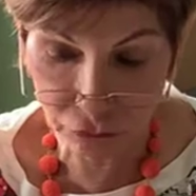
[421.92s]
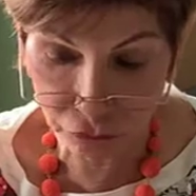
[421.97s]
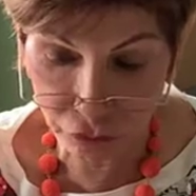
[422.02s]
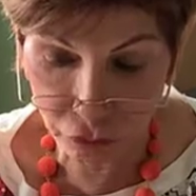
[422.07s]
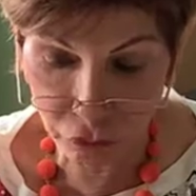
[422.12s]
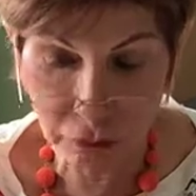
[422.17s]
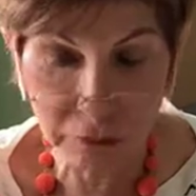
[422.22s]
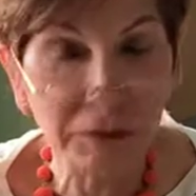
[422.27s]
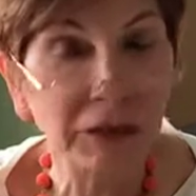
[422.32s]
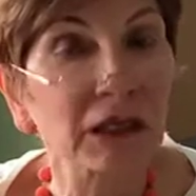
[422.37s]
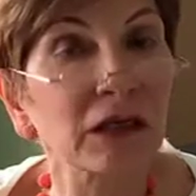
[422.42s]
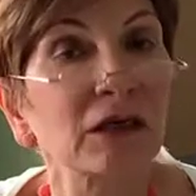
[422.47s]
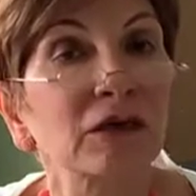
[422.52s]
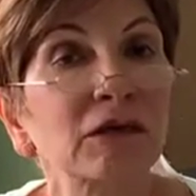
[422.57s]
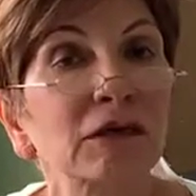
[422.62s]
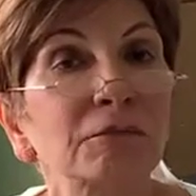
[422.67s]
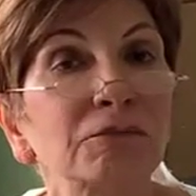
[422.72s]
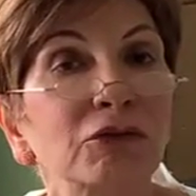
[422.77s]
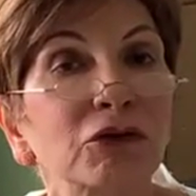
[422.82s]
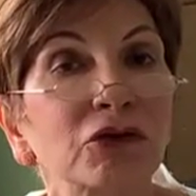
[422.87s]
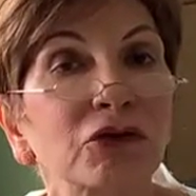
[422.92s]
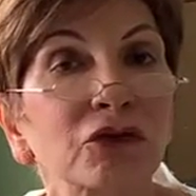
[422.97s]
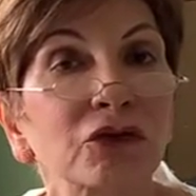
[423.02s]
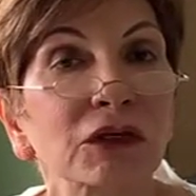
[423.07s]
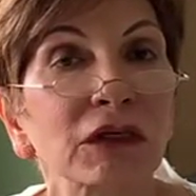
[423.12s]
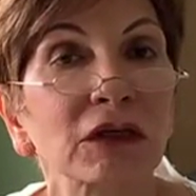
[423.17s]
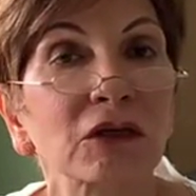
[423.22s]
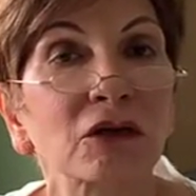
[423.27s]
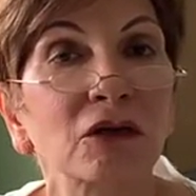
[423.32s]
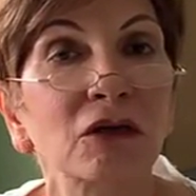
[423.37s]
room here in Puerto
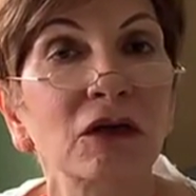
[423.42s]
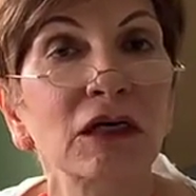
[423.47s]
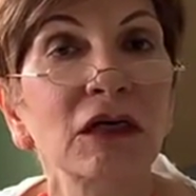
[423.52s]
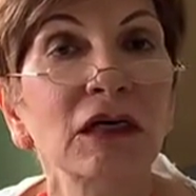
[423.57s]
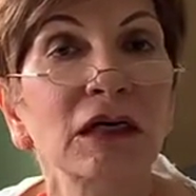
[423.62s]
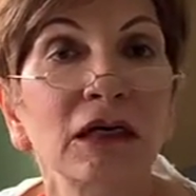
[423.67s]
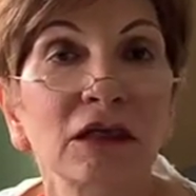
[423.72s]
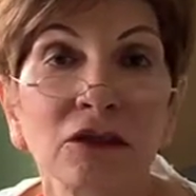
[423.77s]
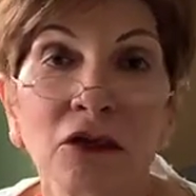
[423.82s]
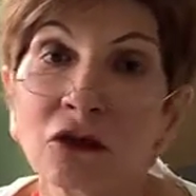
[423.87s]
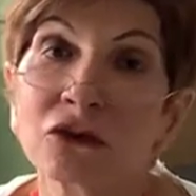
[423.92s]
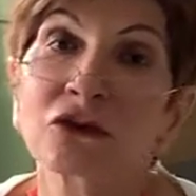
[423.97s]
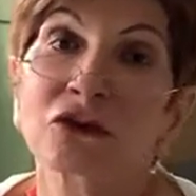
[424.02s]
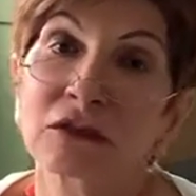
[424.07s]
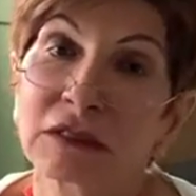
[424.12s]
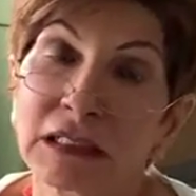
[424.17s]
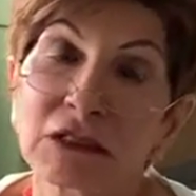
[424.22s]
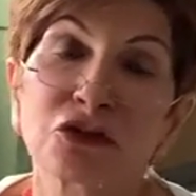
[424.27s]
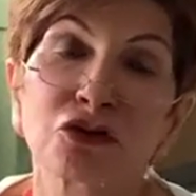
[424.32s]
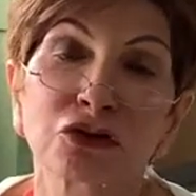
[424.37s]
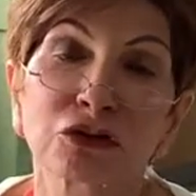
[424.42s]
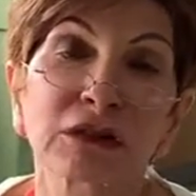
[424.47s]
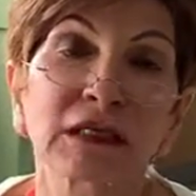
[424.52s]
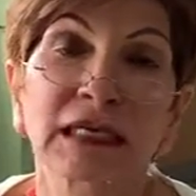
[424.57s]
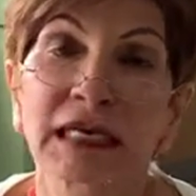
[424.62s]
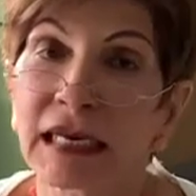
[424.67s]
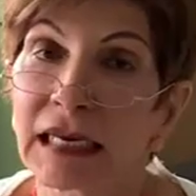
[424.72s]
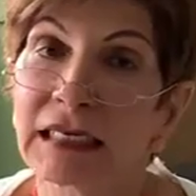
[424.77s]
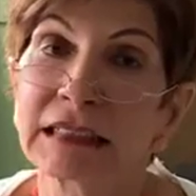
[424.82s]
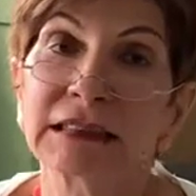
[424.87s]
Rico. Not that
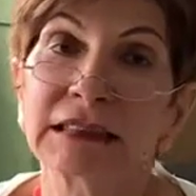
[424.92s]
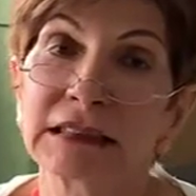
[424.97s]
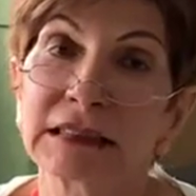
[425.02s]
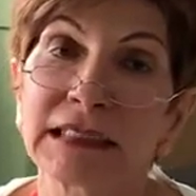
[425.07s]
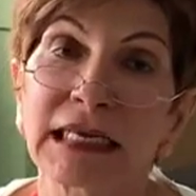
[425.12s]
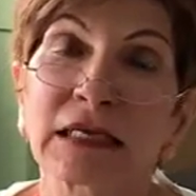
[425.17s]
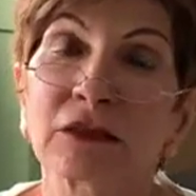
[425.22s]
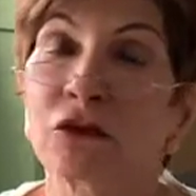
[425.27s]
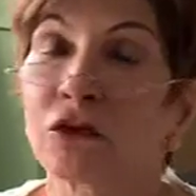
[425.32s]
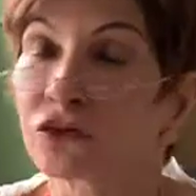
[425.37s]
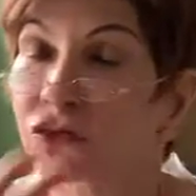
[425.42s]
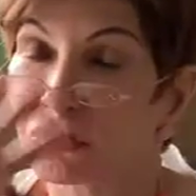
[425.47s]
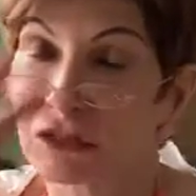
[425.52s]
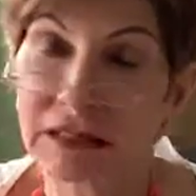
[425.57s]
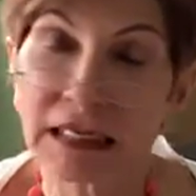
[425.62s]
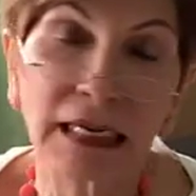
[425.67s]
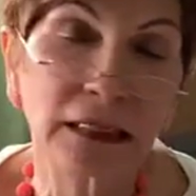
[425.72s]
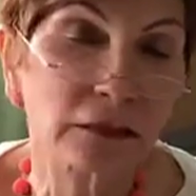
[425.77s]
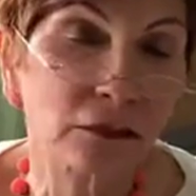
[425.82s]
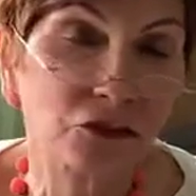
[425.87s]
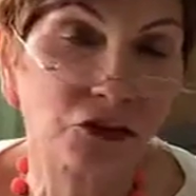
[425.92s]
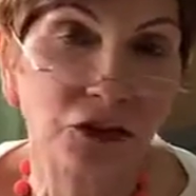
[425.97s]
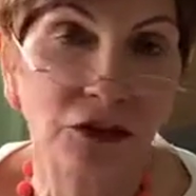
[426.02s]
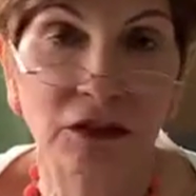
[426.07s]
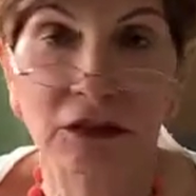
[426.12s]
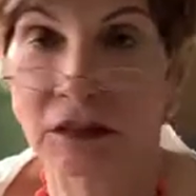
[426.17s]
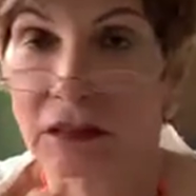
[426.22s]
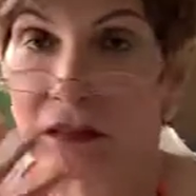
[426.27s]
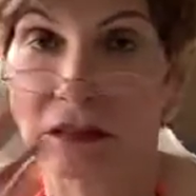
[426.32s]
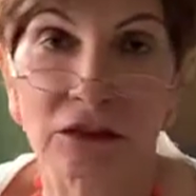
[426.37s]
sugarcane is that nostalgic
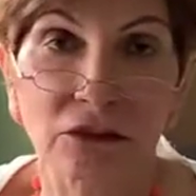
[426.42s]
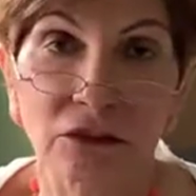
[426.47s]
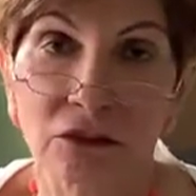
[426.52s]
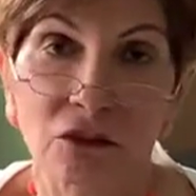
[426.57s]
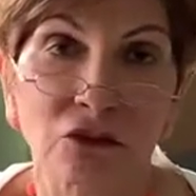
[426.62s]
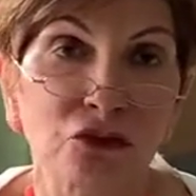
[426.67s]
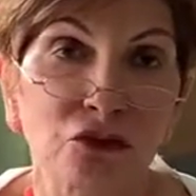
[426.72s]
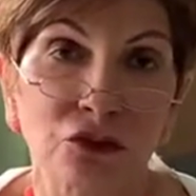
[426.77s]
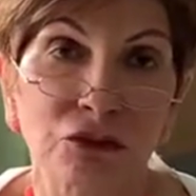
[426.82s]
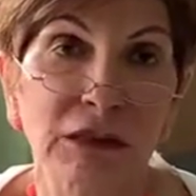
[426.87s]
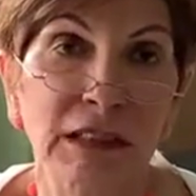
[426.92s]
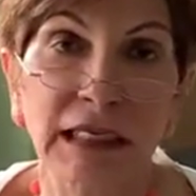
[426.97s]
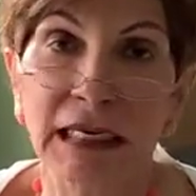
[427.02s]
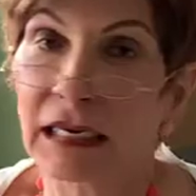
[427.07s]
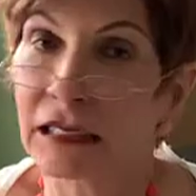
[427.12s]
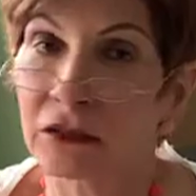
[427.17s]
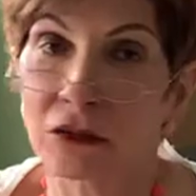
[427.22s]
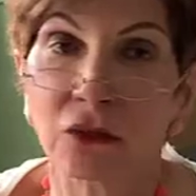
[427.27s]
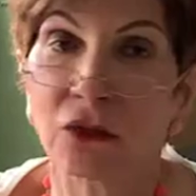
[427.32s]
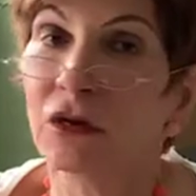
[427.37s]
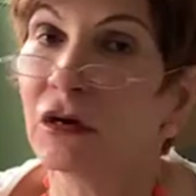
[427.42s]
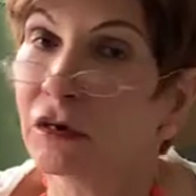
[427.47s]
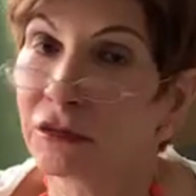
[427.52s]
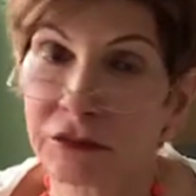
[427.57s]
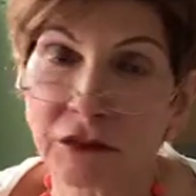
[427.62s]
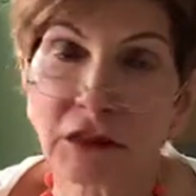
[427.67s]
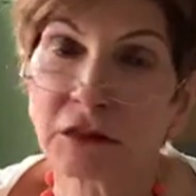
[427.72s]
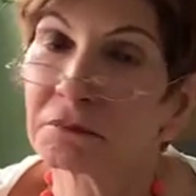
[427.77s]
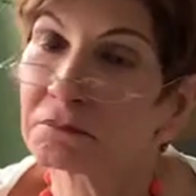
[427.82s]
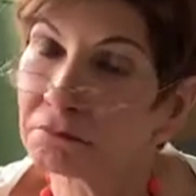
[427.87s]
sugarcane, no.
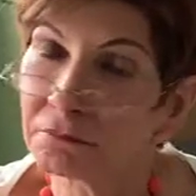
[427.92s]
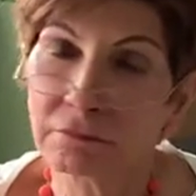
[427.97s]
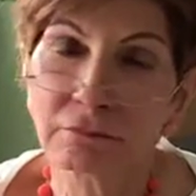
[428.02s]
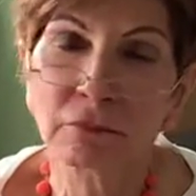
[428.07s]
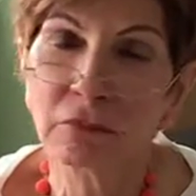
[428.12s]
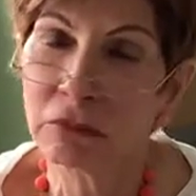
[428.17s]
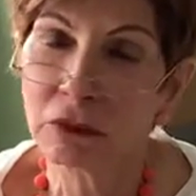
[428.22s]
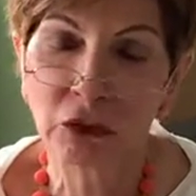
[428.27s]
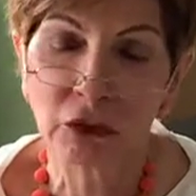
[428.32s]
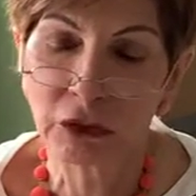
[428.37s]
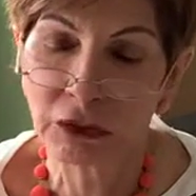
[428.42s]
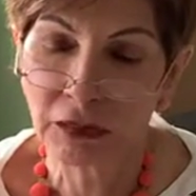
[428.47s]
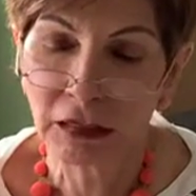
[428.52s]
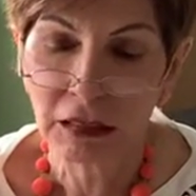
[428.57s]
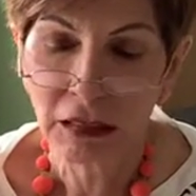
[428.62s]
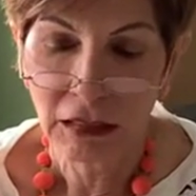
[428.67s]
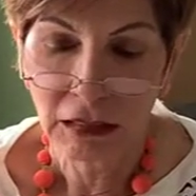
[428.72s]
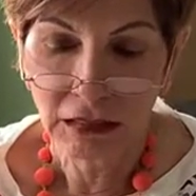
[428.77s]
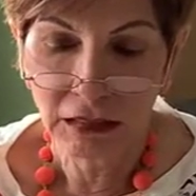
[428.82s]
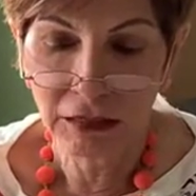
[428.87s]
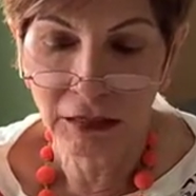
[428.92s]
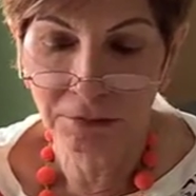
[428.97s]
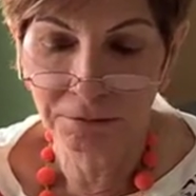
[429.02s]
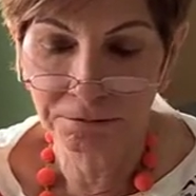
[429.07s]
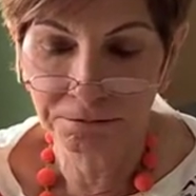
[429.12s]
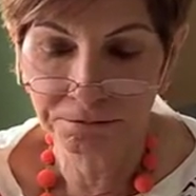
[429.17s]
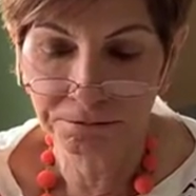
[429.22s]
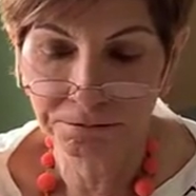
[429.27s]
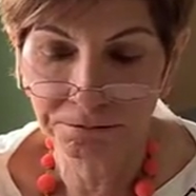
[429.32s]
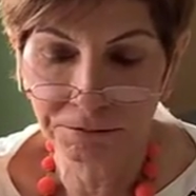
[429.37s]
There are more
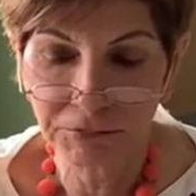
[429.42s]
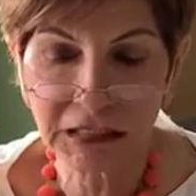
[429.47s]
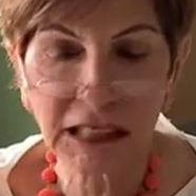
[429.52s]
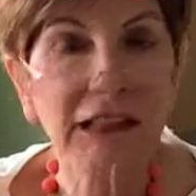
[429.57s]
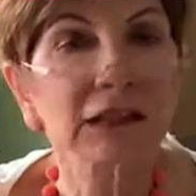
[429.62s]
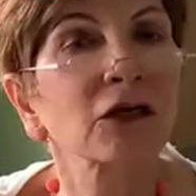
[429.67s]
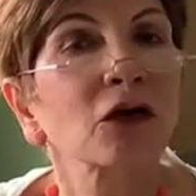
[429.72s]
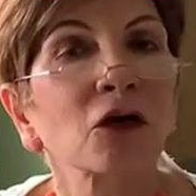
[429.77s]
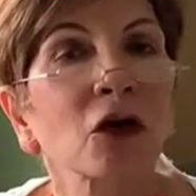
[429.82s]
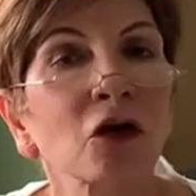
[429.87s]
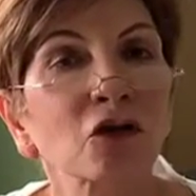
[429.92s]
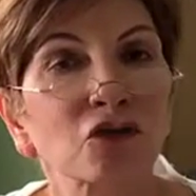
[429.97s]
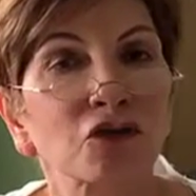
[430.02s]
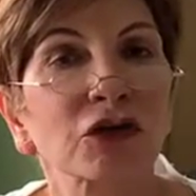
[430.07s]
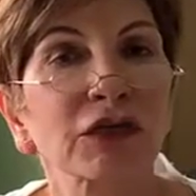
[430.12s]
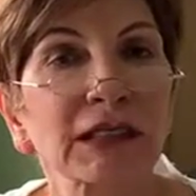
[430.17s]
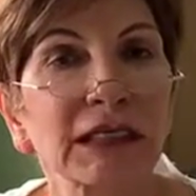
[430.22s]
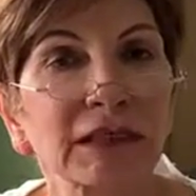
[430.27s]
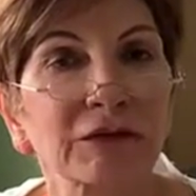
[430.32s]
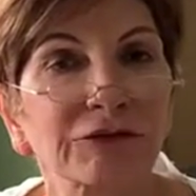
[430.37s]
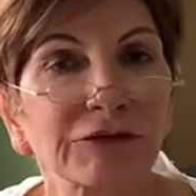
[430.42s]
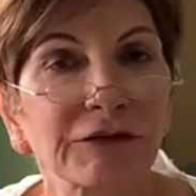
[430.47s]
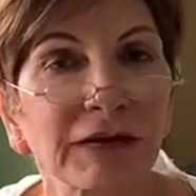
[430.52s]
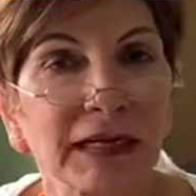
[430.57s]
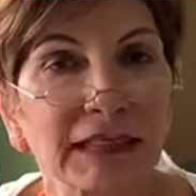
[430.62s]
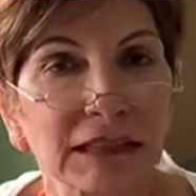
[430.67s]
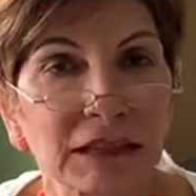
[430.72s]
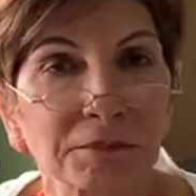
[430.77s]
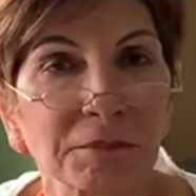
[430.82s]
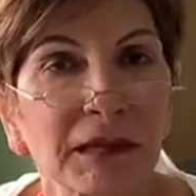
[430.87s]
technologically
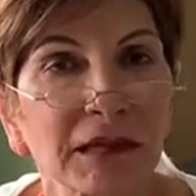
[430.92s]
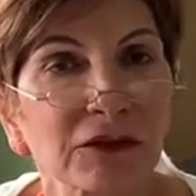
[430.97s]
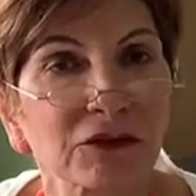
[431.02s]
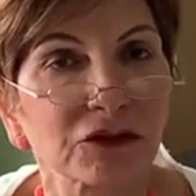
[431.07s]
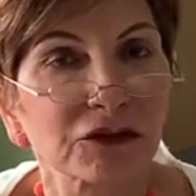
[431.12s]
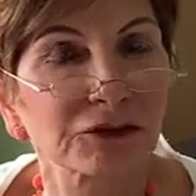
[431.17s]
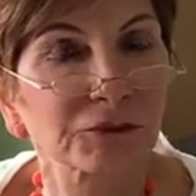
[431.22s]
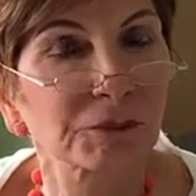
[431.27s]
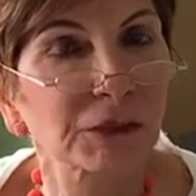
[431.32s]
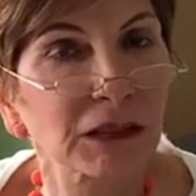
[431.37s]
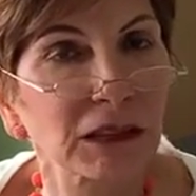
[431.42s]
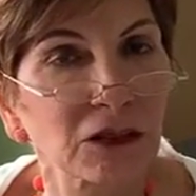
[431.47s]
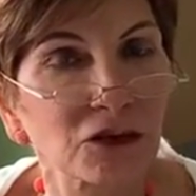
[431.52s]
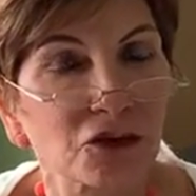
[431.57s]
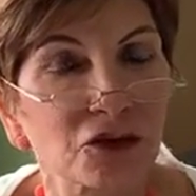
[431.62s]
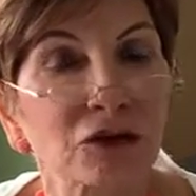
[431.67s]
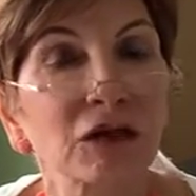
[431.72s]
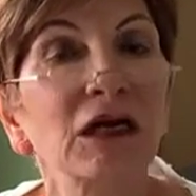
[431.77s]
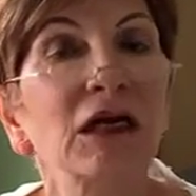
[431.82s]
advanced methods of production,